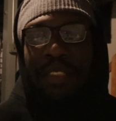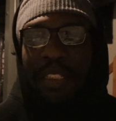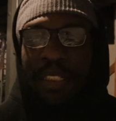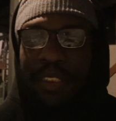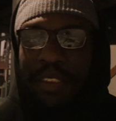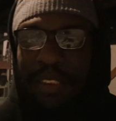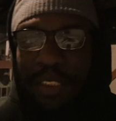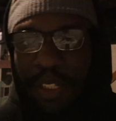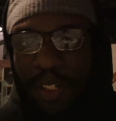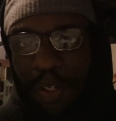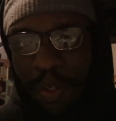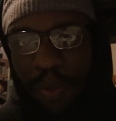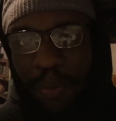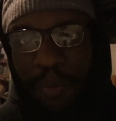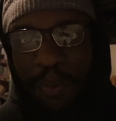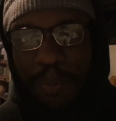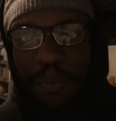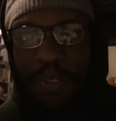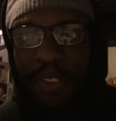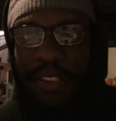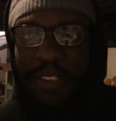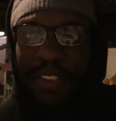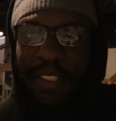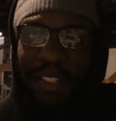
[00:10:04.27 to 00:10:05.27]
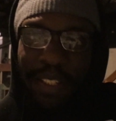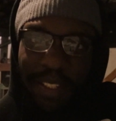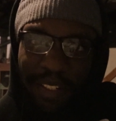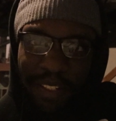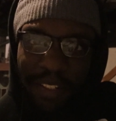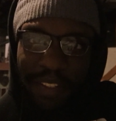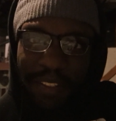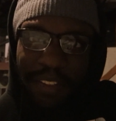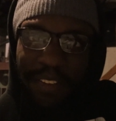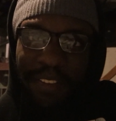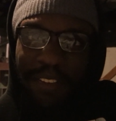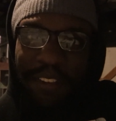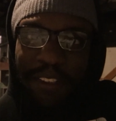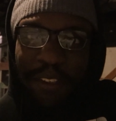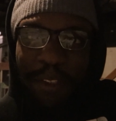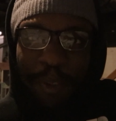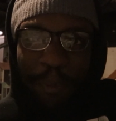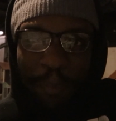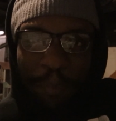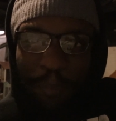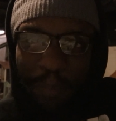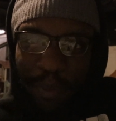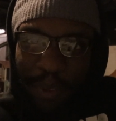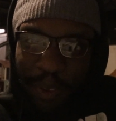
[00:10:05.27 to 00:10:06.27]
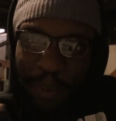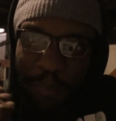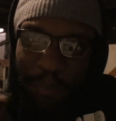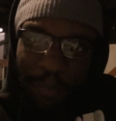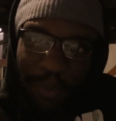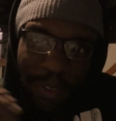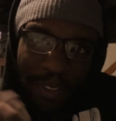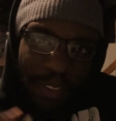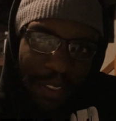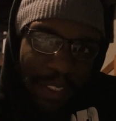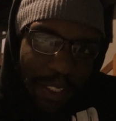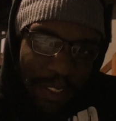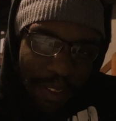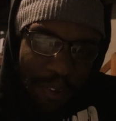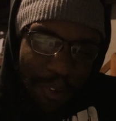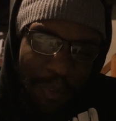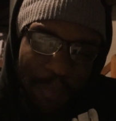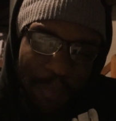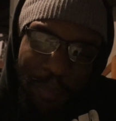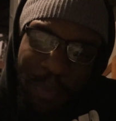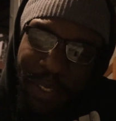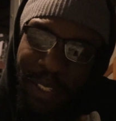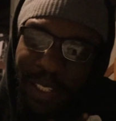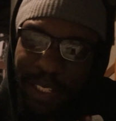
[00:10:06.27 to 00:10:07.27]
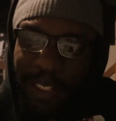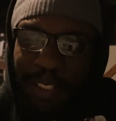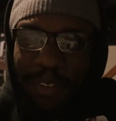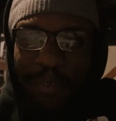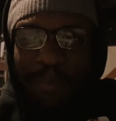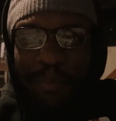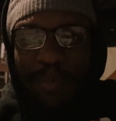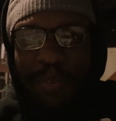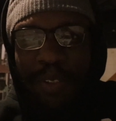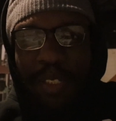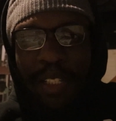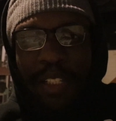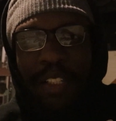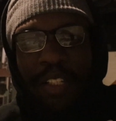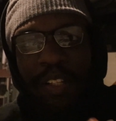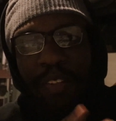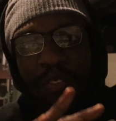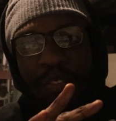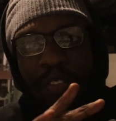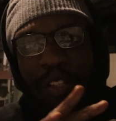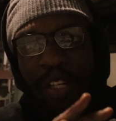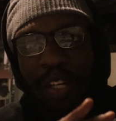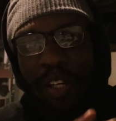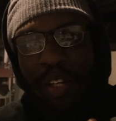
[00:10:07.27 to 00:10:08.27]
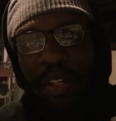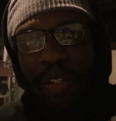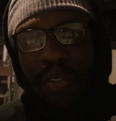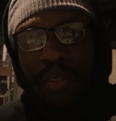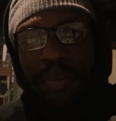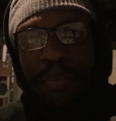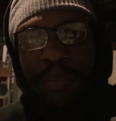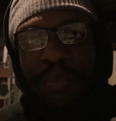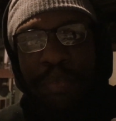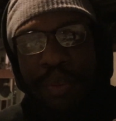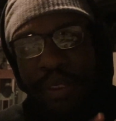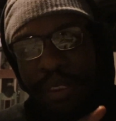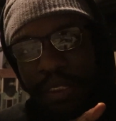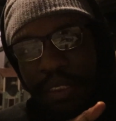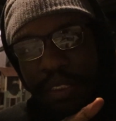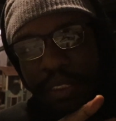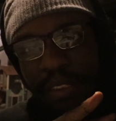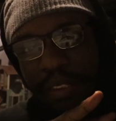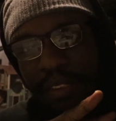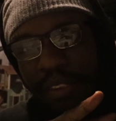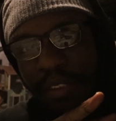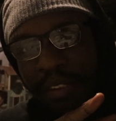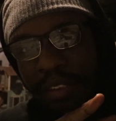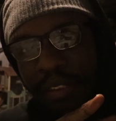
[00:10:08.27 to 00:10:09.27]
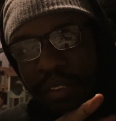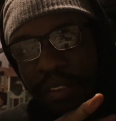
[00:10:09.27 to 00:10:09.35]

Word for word: Let's go. Let's get it. I'm pumped right now. I'm amped. I love y'all. Peace.